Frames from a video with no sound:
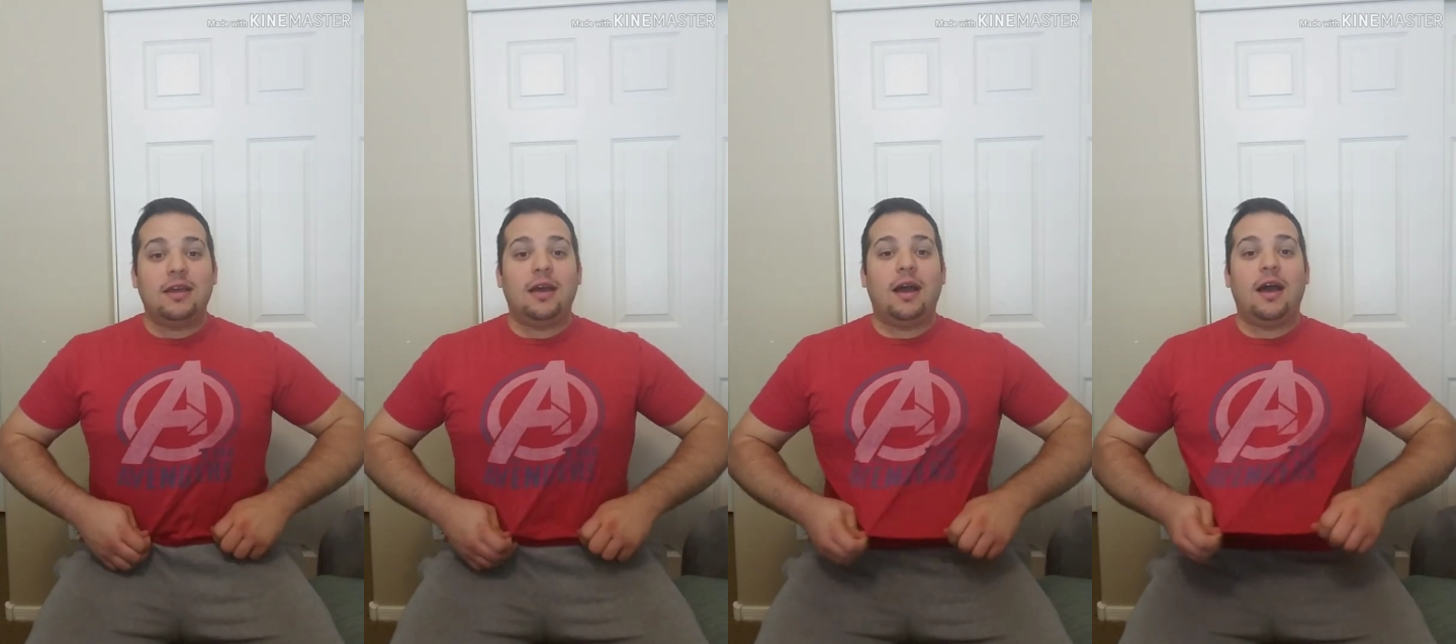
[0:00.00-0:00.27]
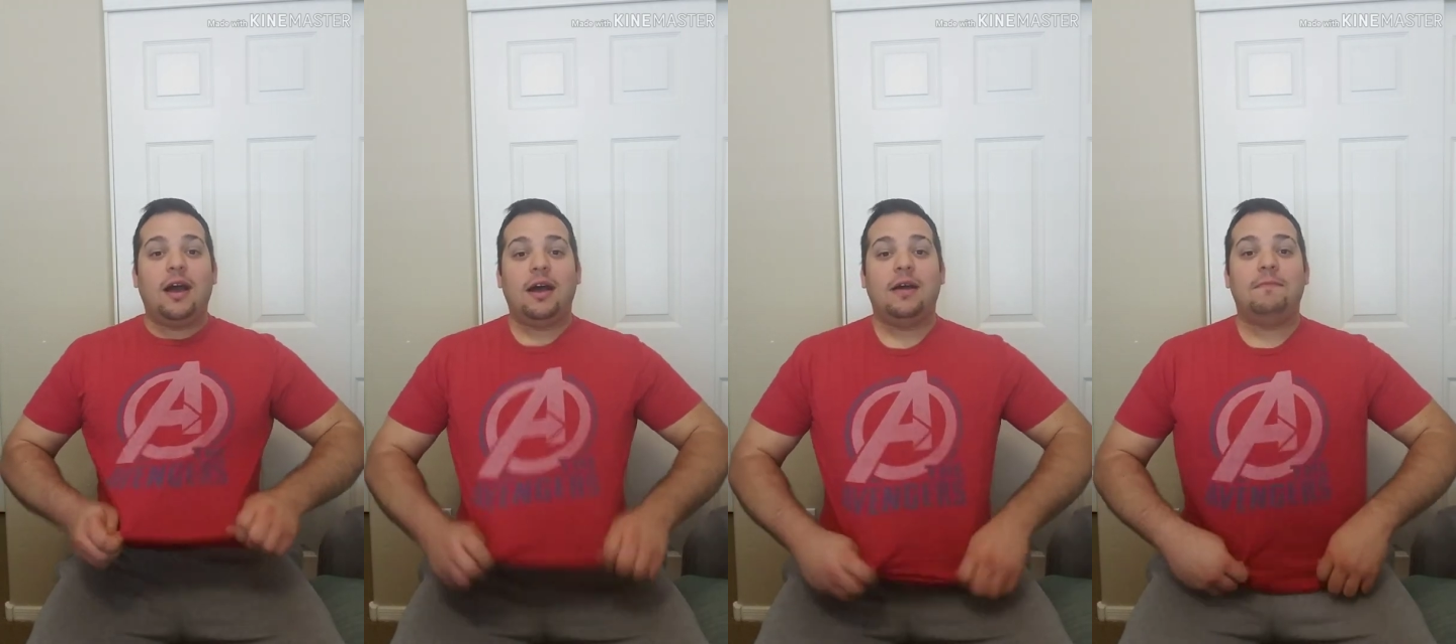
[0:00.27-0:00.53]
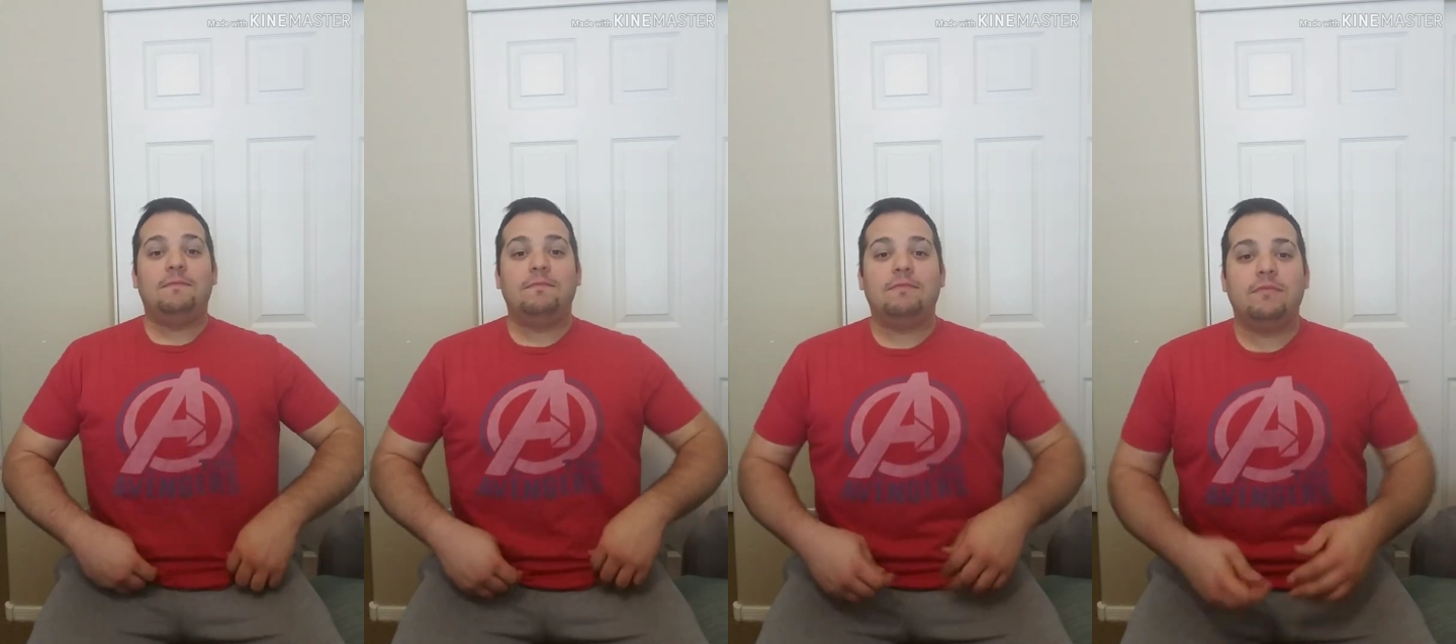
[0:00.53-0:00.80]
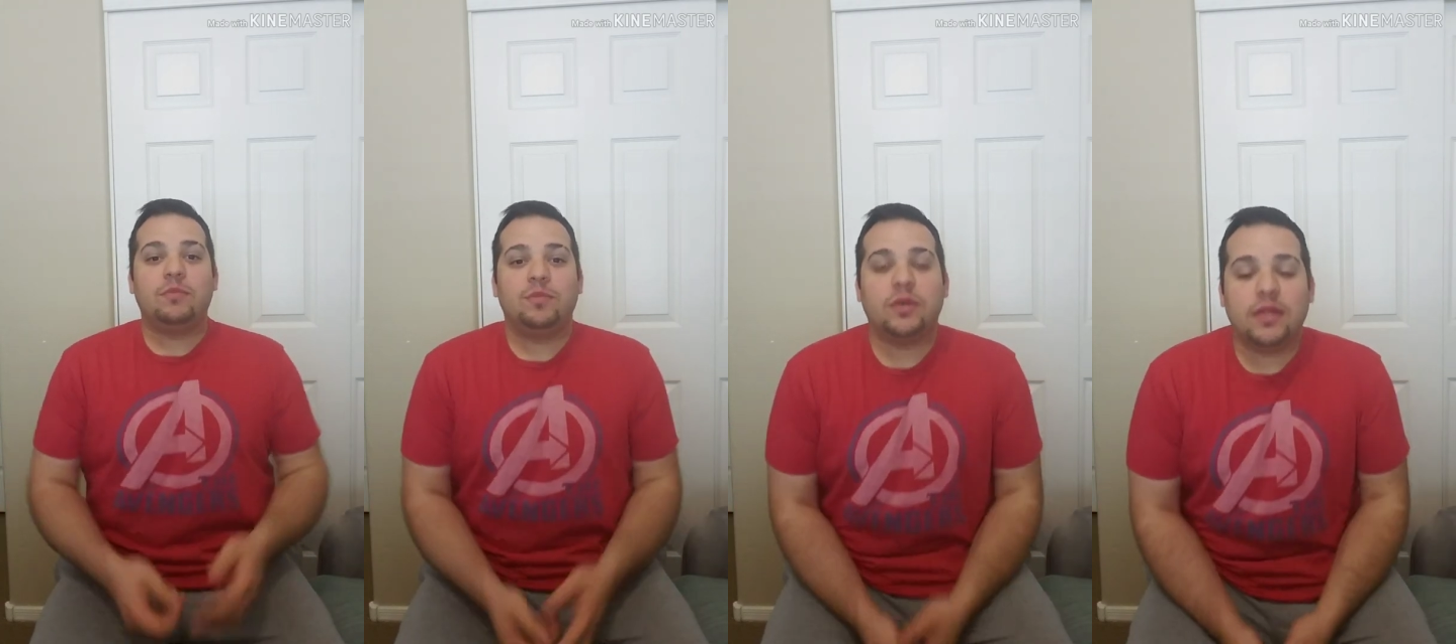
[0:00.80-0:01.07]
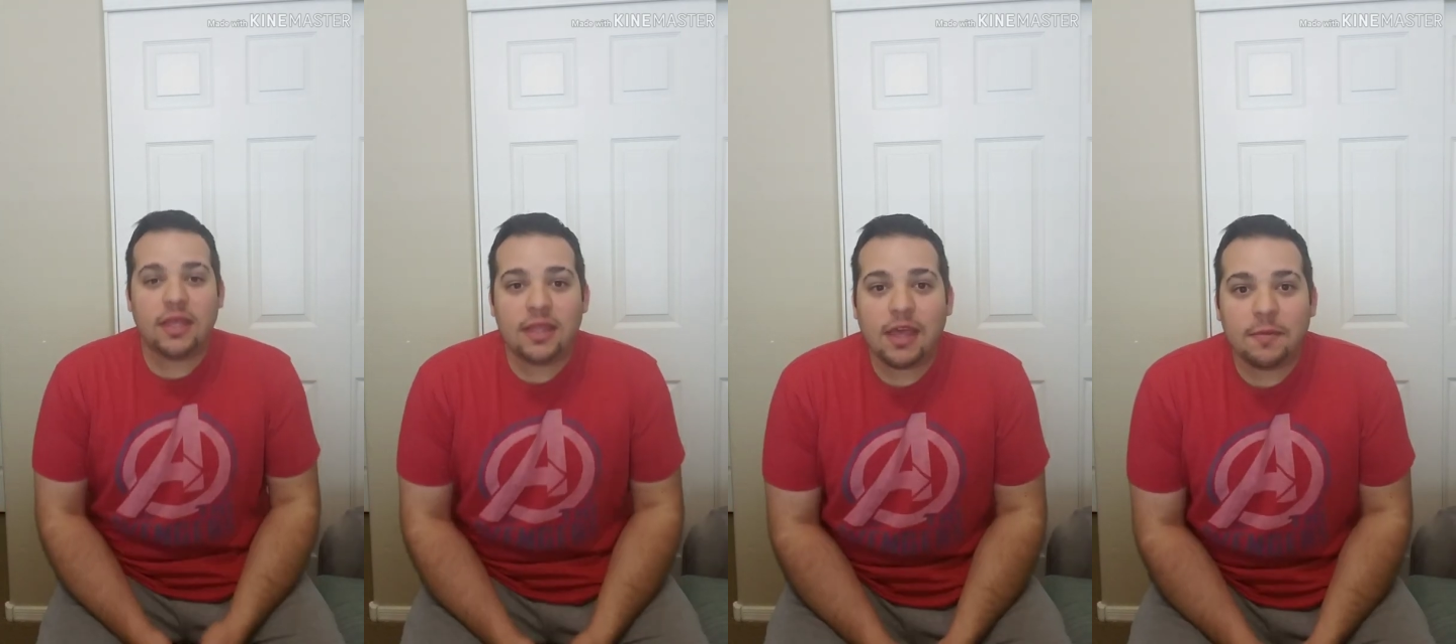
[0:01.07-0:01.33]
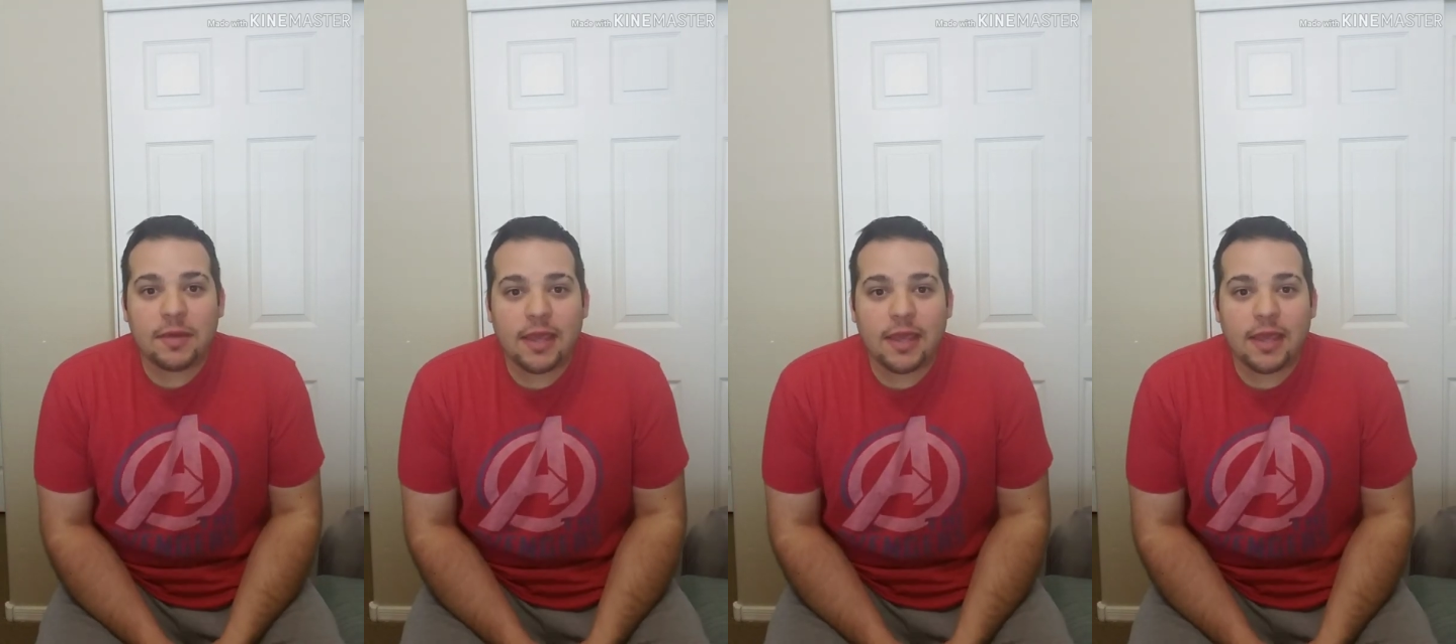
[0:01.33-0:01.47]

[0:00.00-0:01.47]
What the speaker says: But lately I've been